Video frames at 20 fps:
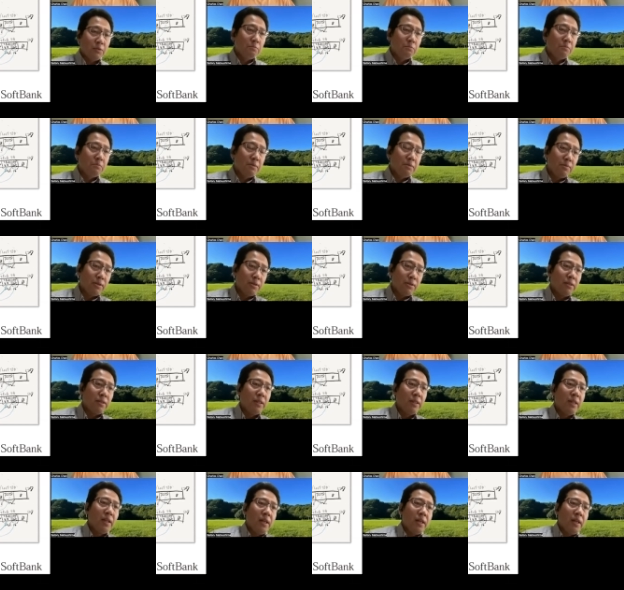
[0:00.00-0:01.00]
member,
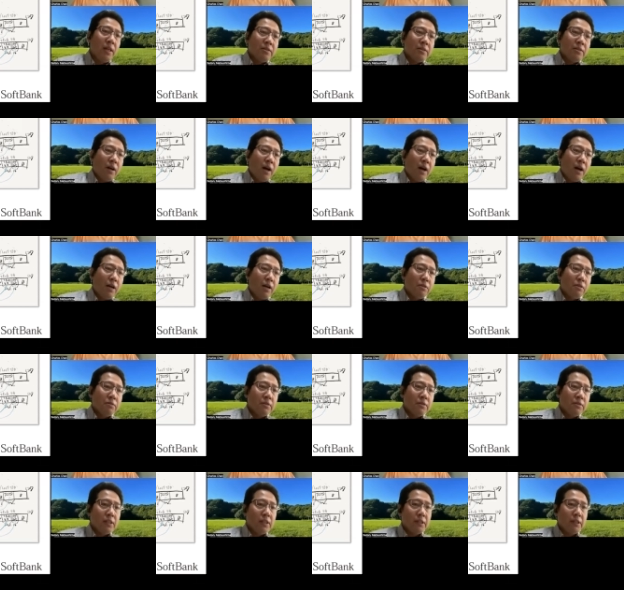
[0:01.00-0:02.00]
so how
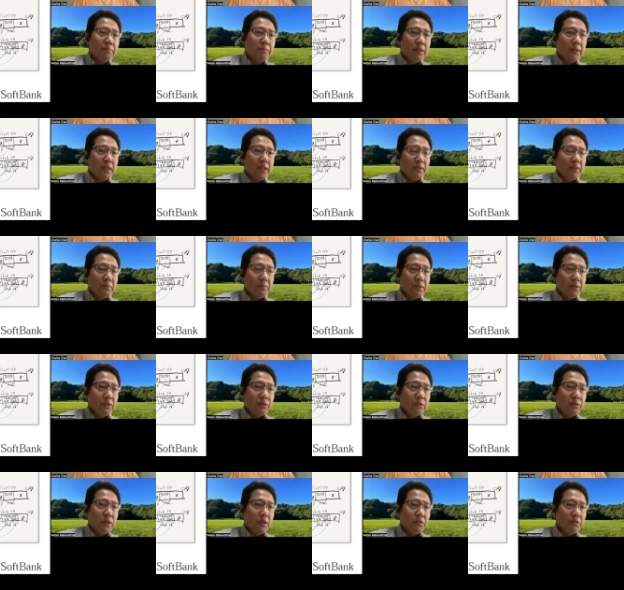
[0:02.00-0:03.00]
GTP
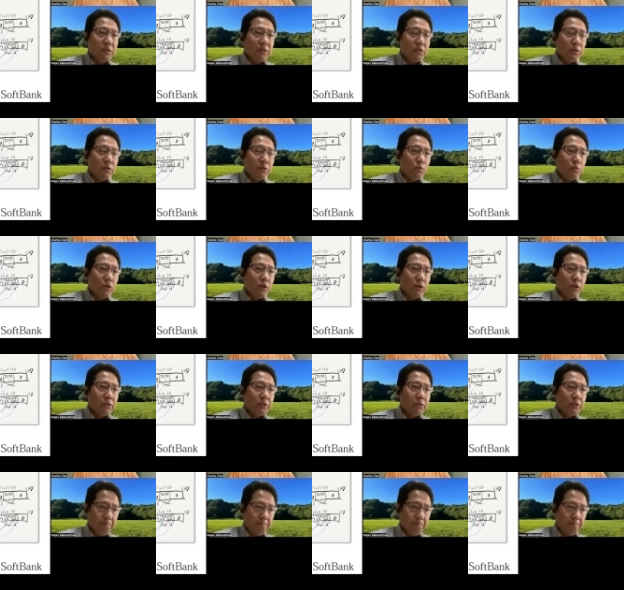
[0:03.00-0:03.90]
SRv6 translation works.